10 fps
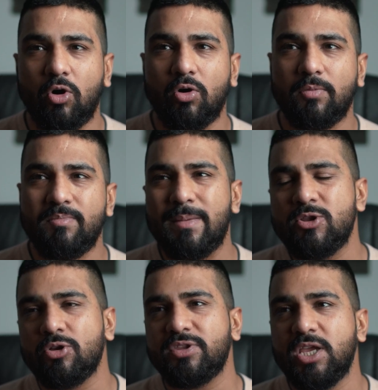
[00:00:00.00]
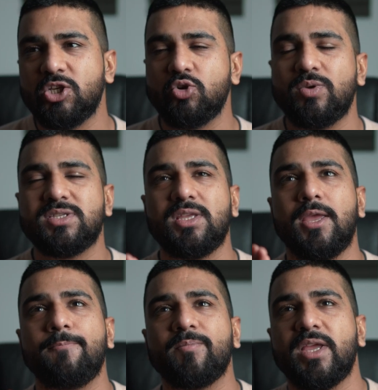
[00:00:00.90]
or maybe not the issue, is
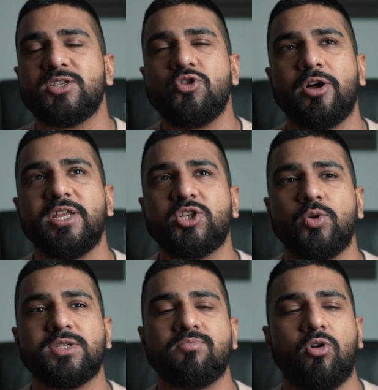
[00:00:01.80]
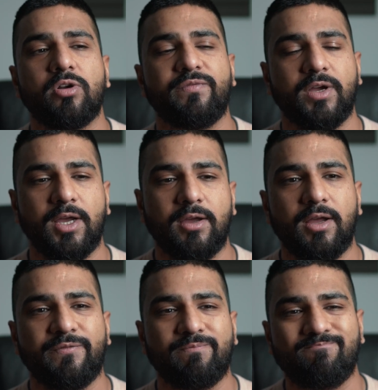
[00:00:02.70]
it's not an issue, it's more
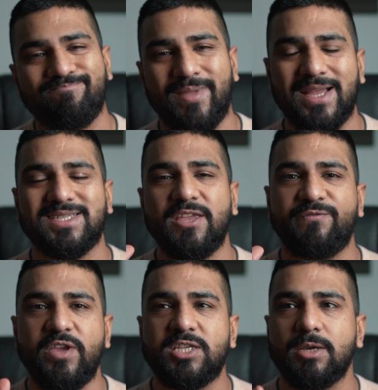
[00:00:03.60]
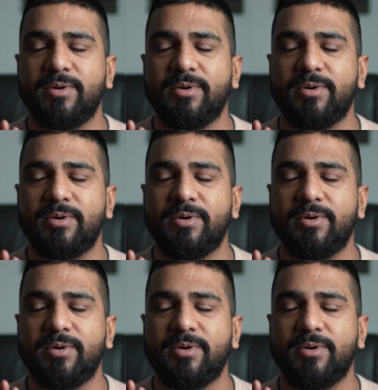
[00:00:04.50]
of I say feature,